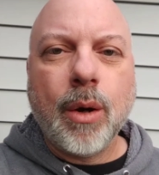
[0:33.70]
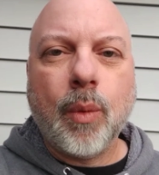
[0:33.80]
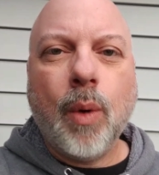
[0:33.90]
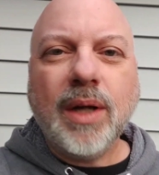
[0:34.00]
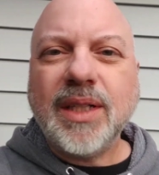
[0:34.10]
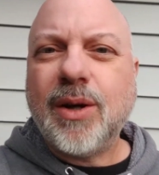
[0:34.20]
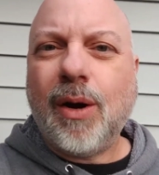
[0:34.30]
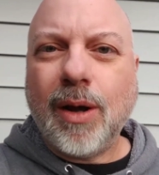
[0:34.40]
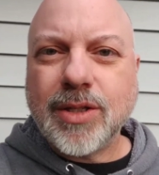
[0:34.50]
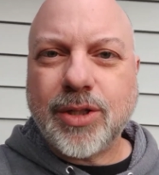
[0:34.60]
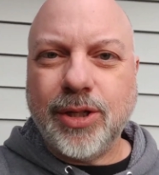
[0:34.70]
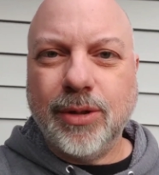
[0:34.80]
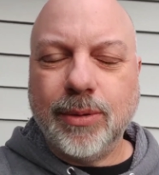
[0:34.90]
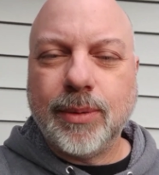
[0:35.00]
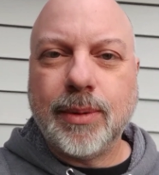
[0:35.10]
What caused
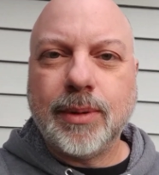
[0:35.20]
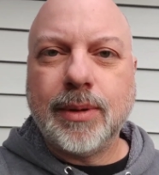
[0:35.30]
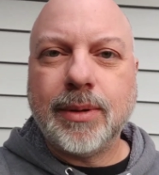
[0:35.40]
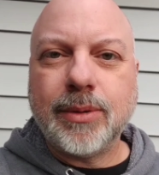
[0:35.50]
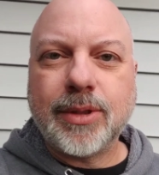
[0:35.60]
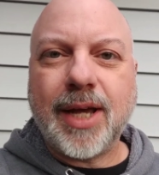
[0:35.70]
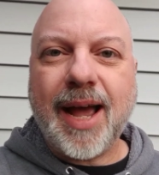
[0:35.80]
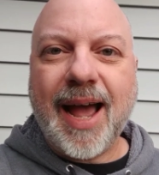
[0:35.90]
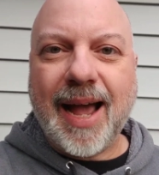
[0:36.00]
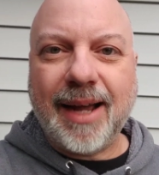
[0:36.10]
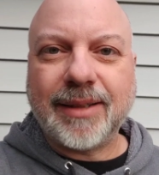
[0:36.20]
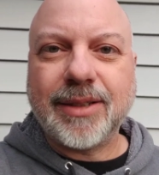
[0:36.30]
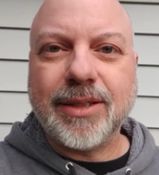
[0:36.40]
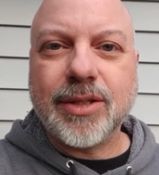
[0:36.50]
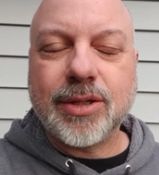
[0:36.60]
you to
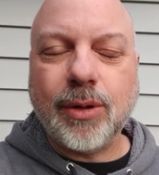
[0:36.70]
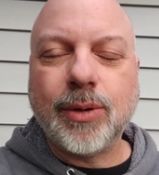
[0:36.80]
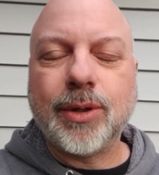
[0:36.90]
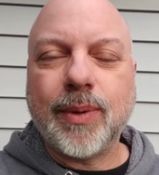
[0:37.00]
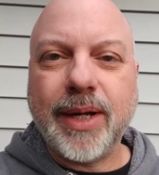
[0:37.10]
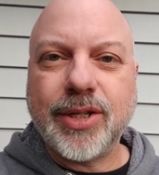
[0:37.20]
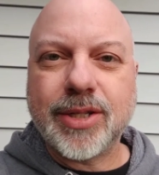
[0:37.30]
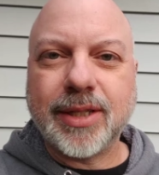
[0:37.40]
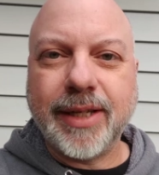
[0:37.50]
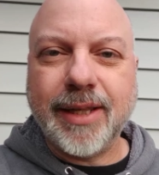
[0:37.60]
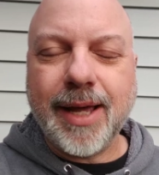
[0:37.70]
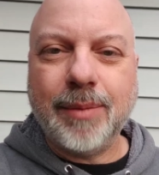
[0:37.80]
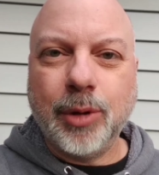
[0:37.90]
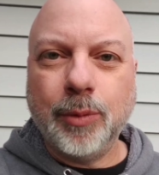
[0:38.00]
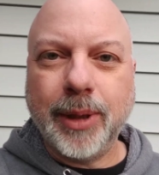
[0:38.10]
act so courageously in
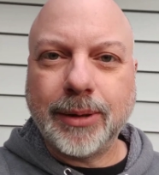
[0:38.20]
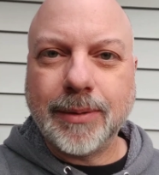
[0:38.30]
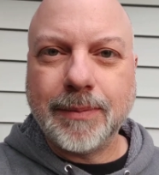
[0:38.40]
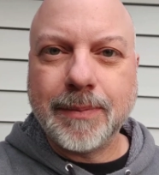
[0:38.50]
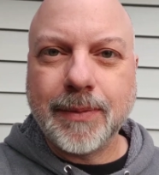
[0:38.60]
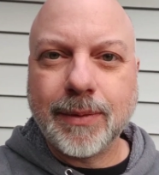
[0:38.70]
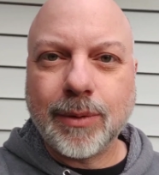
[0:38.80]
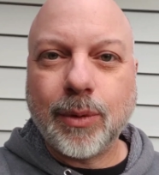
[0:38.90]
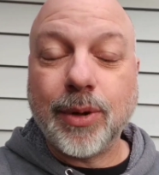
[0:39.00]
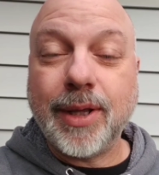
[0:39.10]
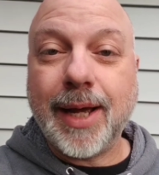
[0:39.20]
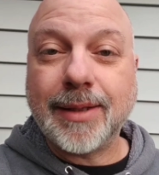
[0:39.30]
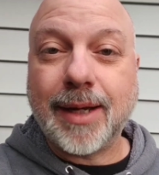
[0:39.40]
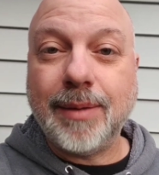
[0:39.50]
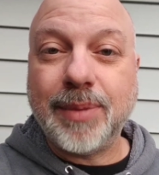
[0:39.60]
that moment or in
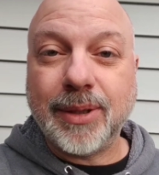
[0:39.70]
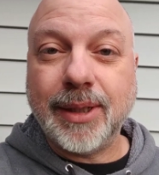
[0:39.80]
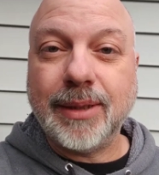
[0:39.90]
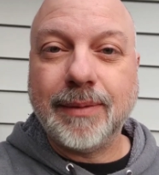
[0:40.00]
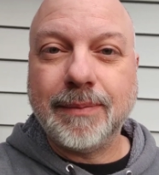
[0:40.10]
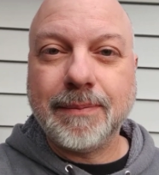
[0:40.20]
that time period?